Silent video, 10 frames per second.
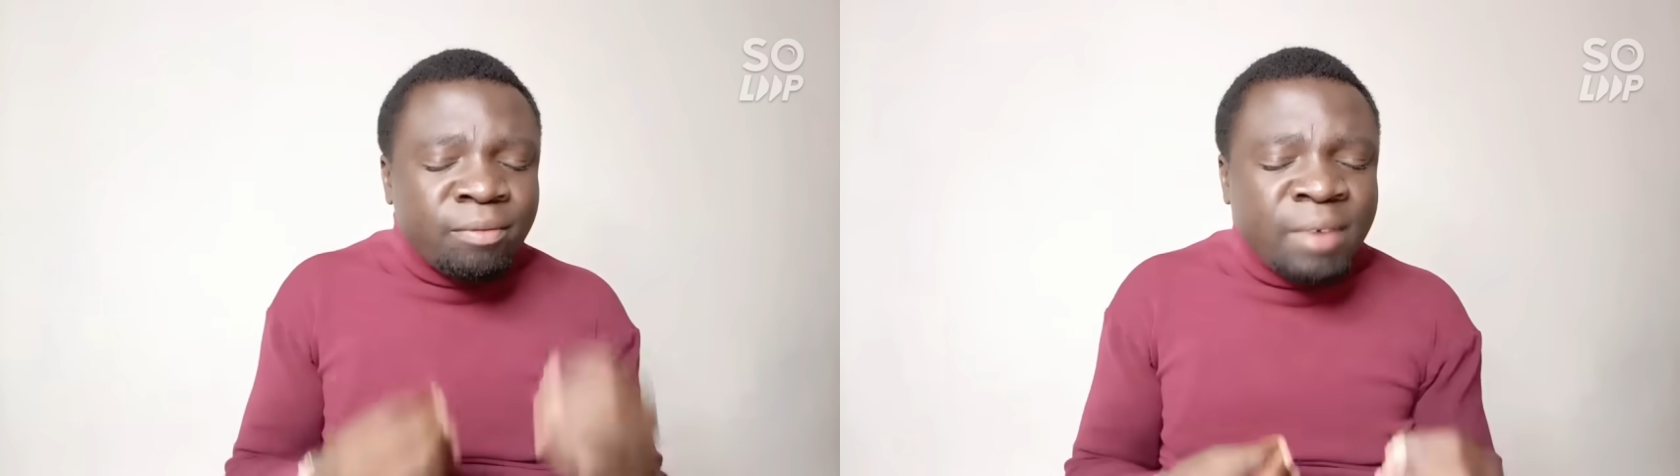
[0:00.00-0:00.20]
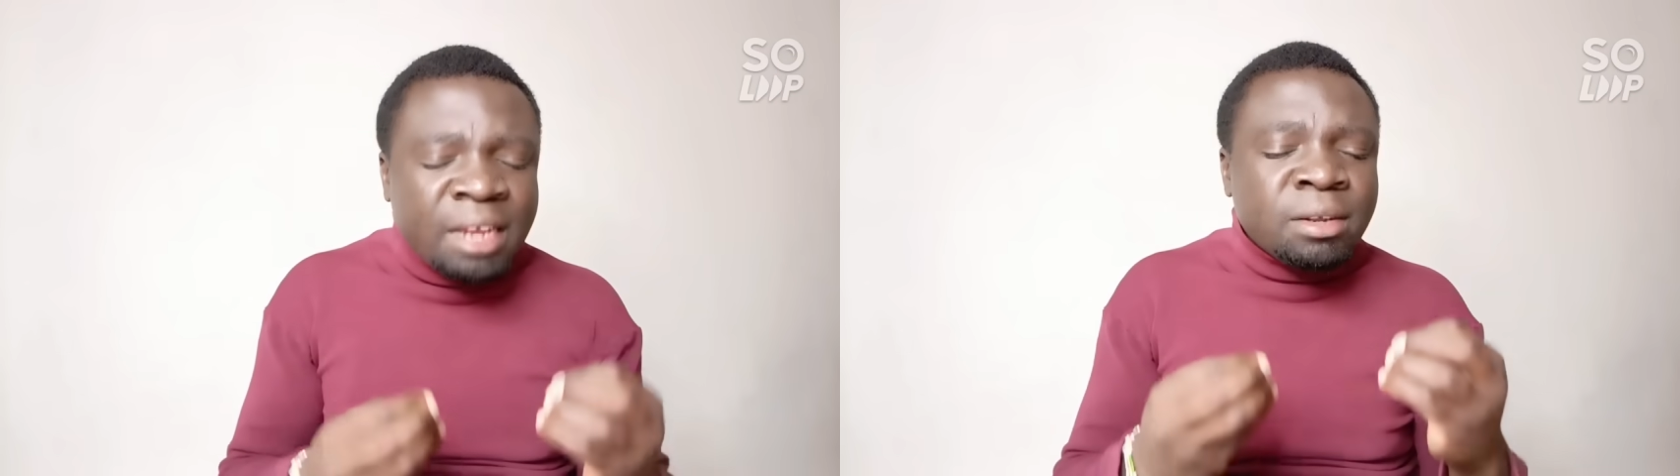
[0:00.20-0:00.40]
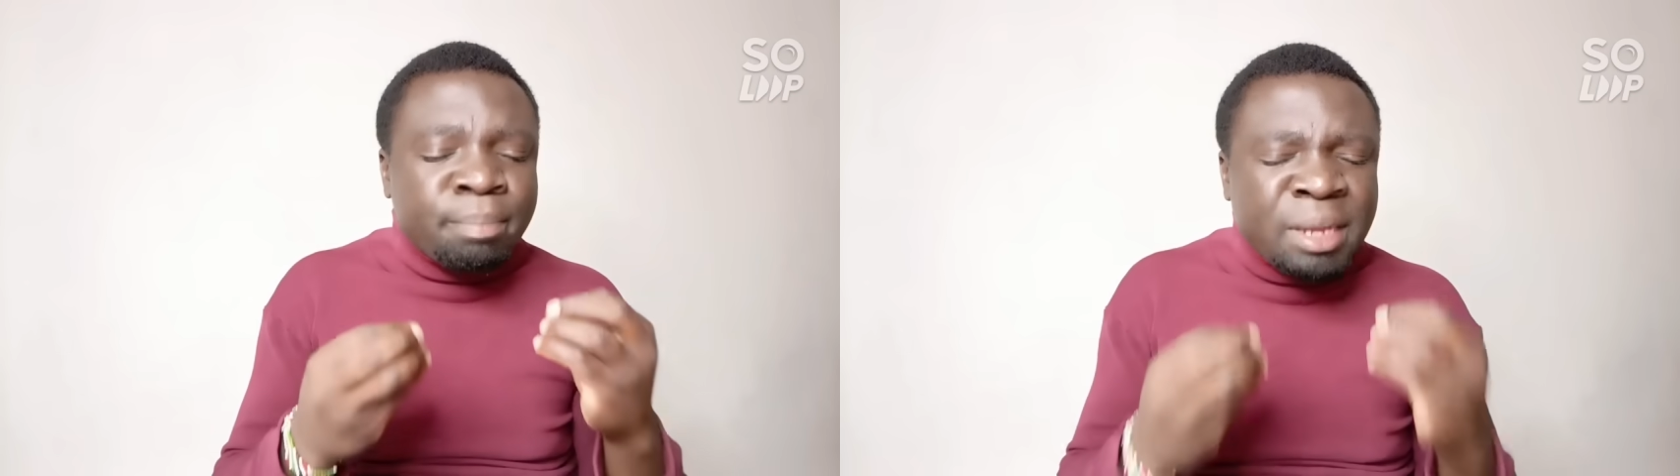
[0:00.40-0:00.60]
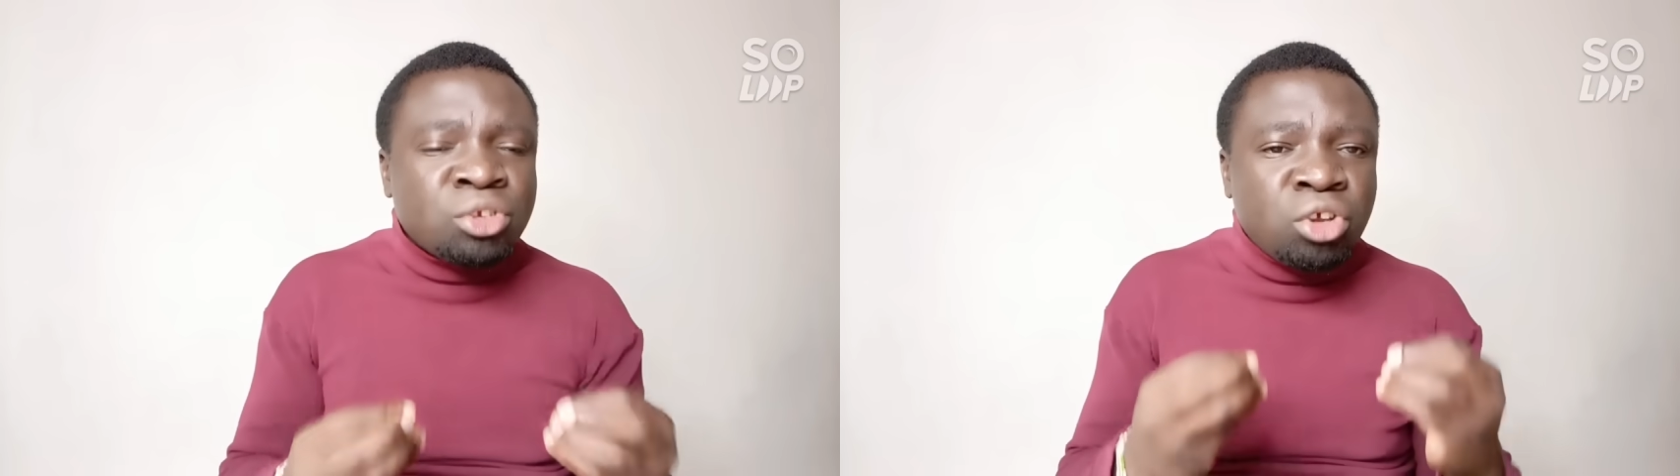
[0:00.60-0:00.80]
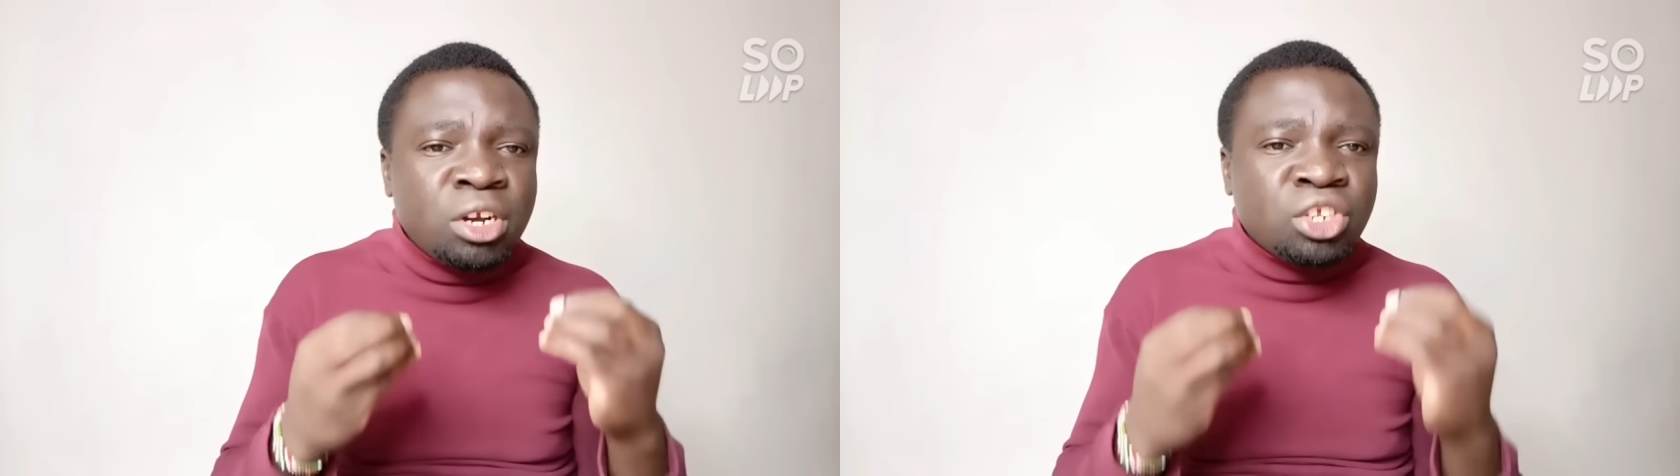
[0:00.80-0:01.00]

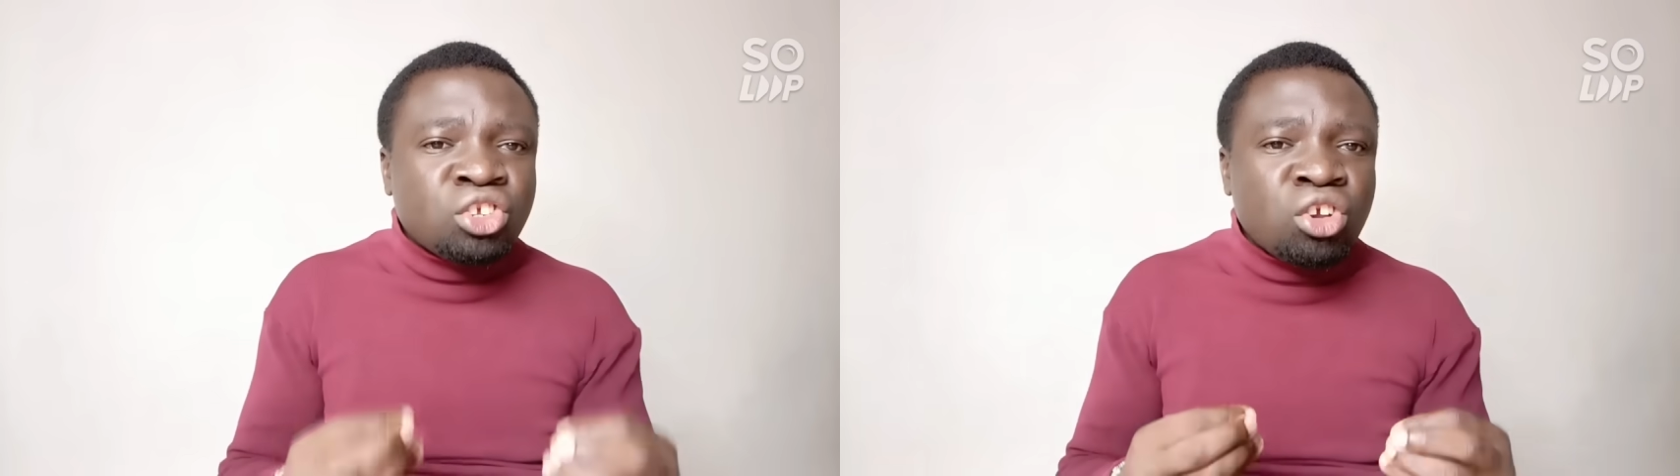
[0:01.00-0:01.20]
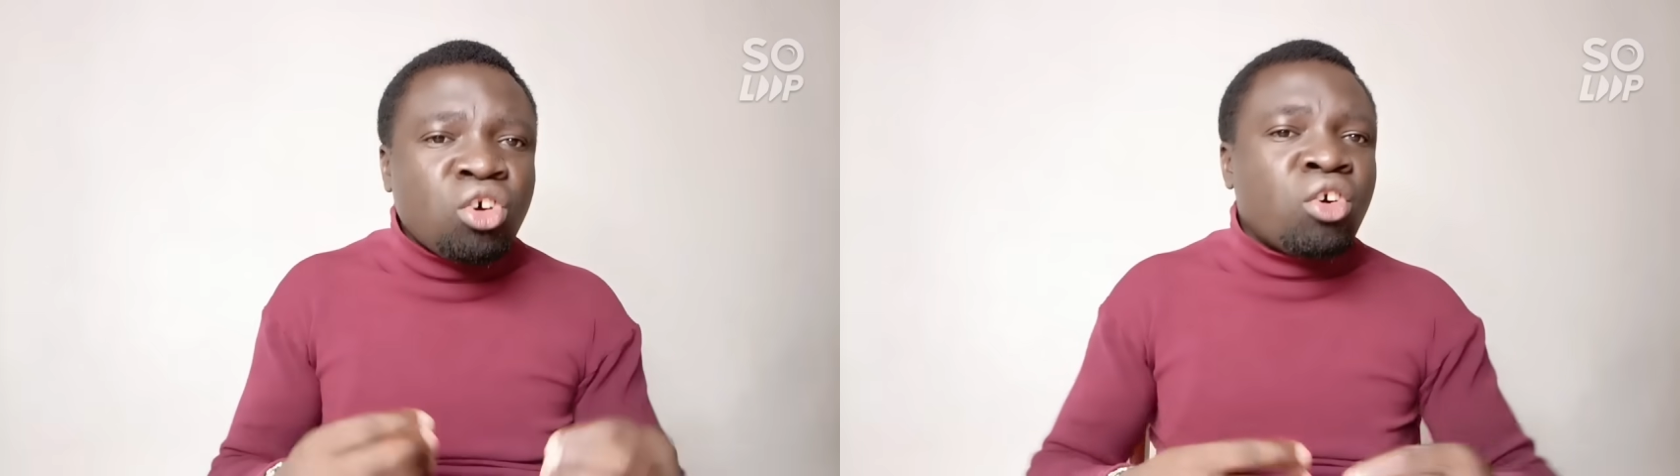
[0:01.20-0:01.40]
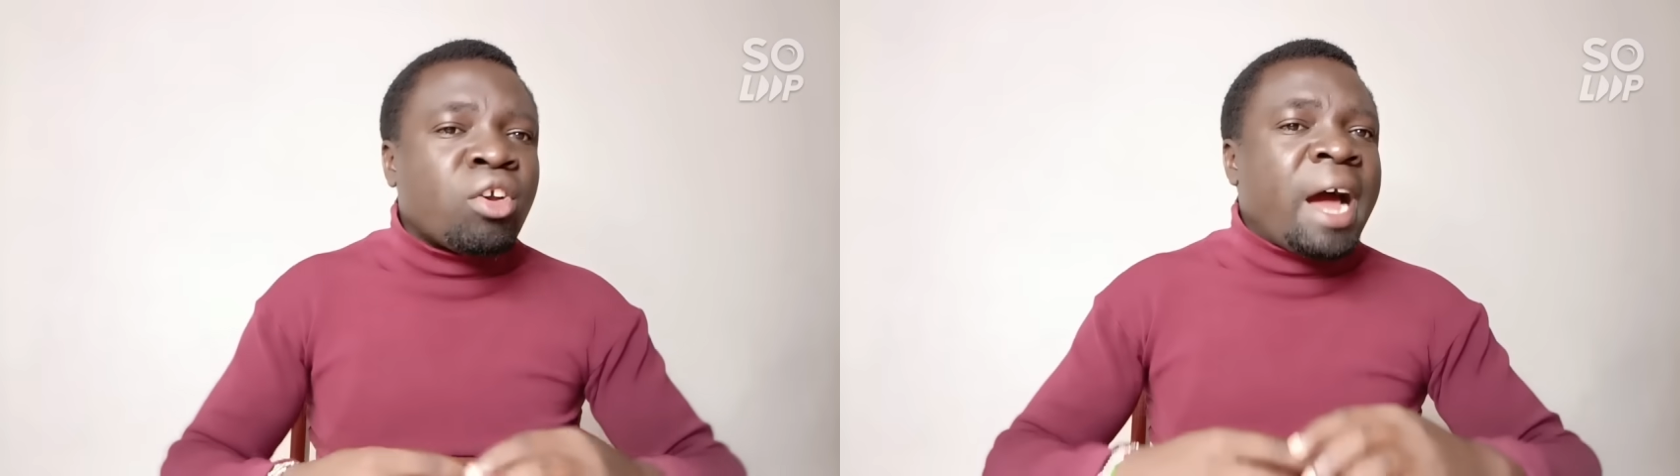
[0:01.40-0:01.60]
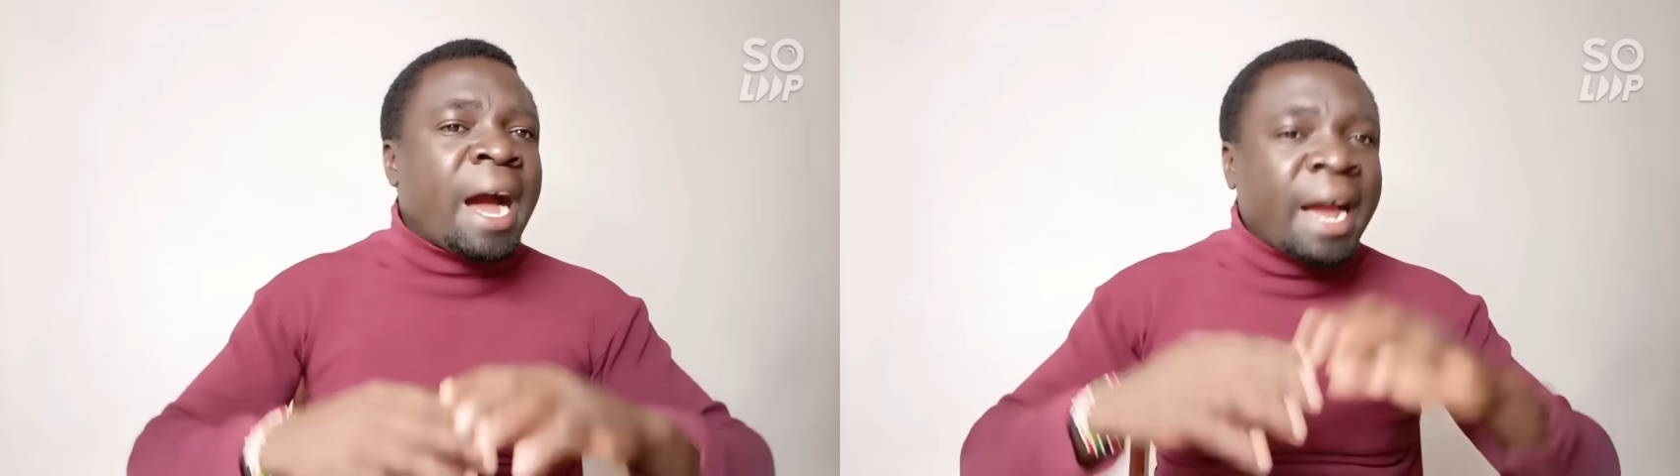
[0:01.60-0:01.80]
personal decision or a